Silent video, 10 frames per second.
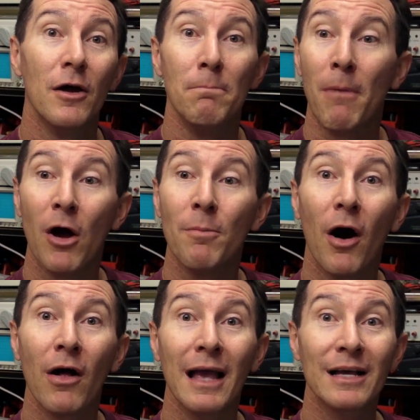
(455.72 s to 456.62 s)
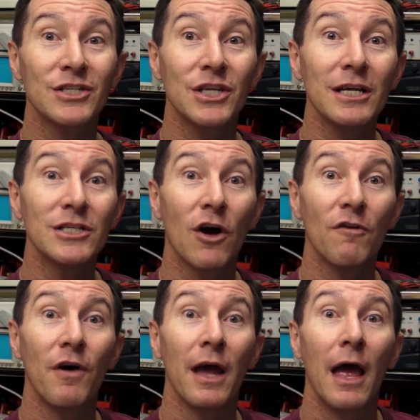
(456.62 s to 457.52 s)
Mobile XT
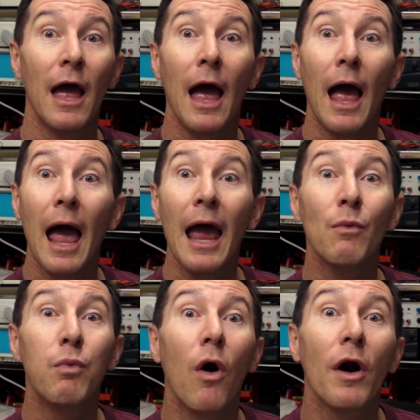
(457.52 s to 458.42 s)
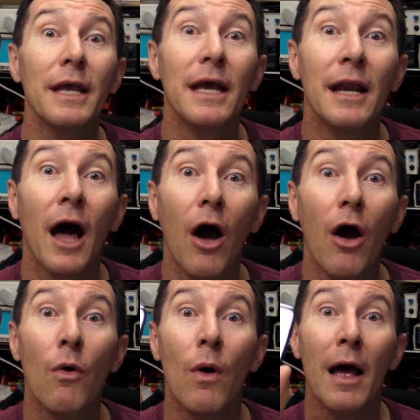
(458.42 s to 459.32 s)
software. And what do you
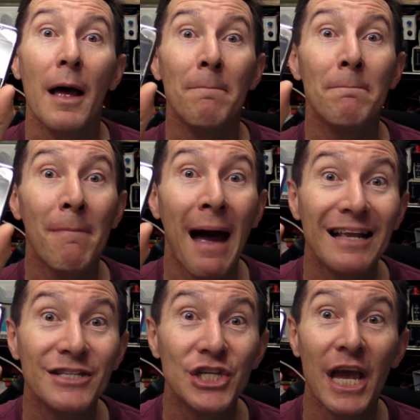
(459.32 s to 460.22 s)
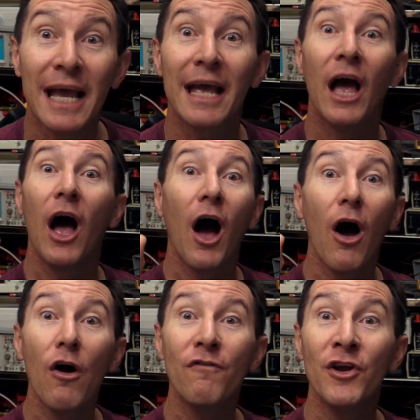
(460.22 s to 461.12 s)
know? Magic!
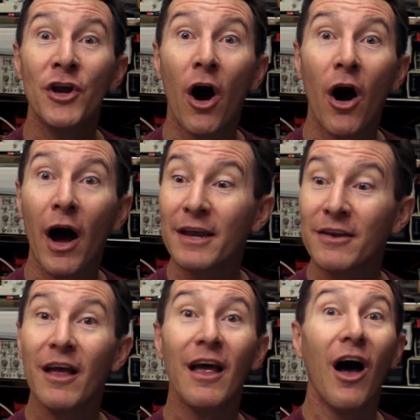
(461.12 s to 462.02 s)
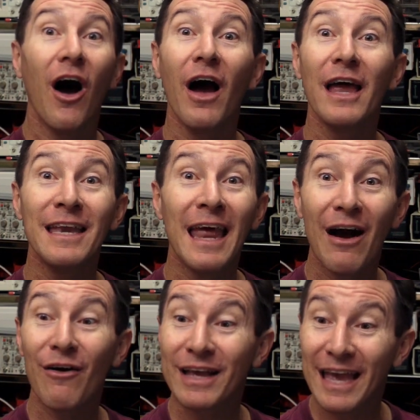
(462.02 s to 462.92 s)
Overnight, I
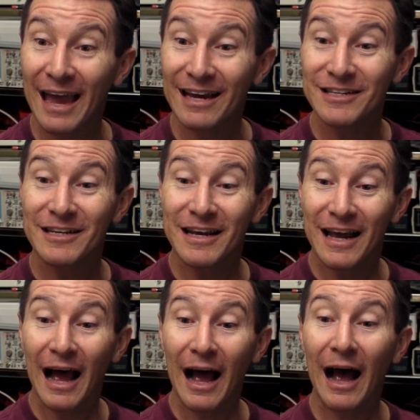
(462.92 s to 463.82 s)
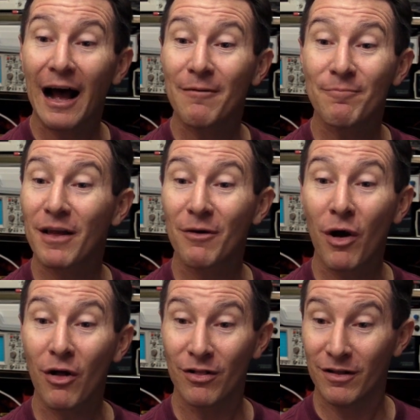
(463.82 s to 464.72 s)
now get,
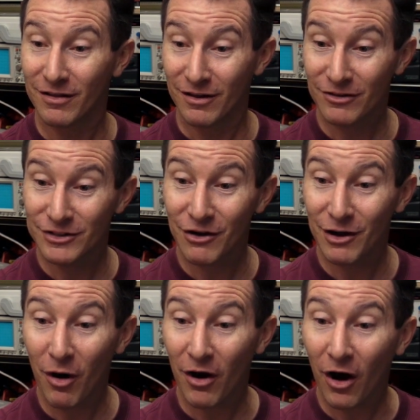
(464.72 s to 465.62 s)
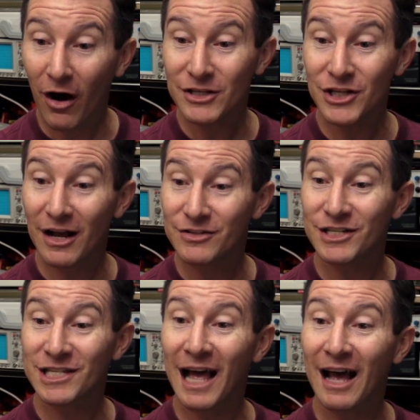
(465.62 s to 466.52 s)
I'll tell you what, I charged
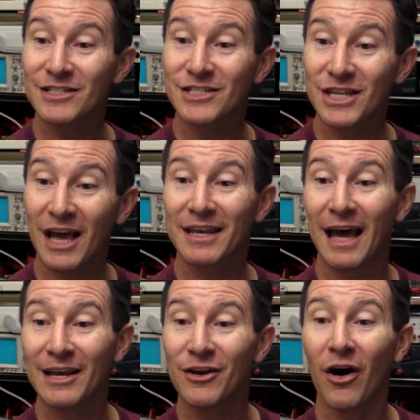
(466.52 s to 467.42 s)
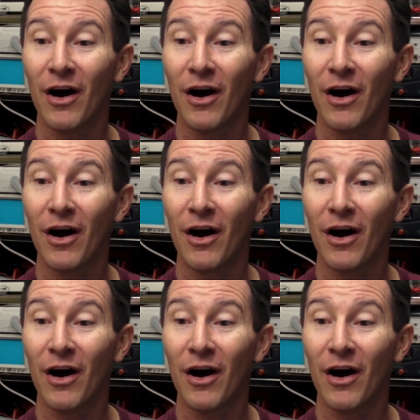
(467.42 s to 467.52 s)
this last Sunday,